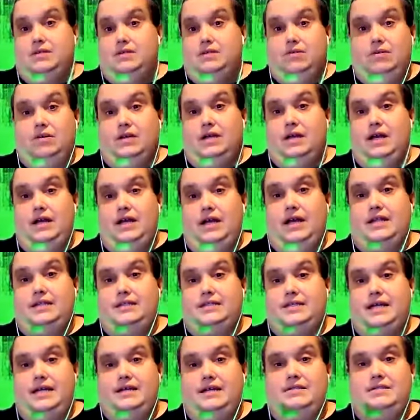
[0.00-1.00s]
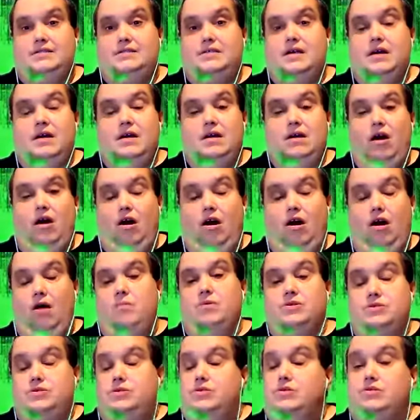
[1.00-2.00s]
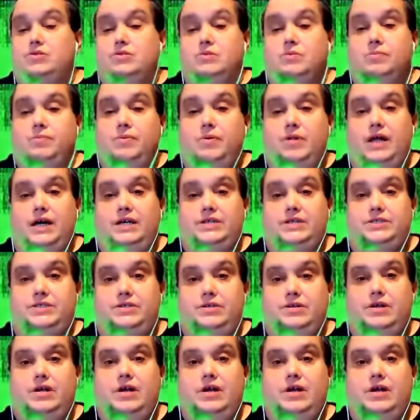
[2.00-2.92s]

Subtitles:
you know, he got the Titans almost to the Super Bowl last year,